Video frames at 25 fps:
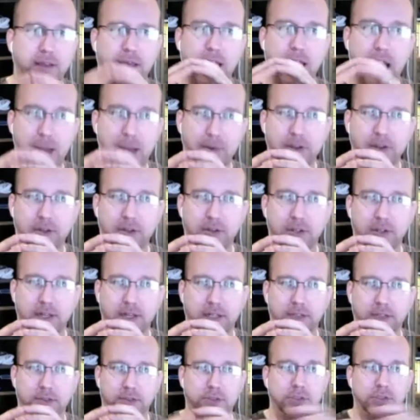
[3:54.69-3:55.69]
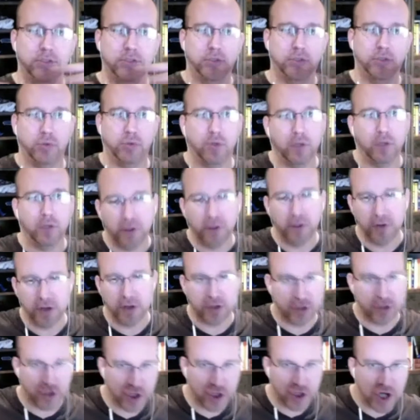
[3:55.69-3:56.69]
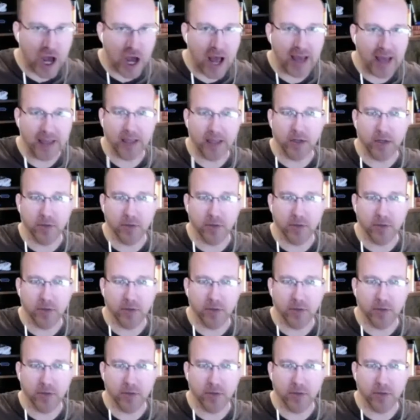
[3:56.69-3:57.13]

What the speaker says: I'm going to do this, to this giant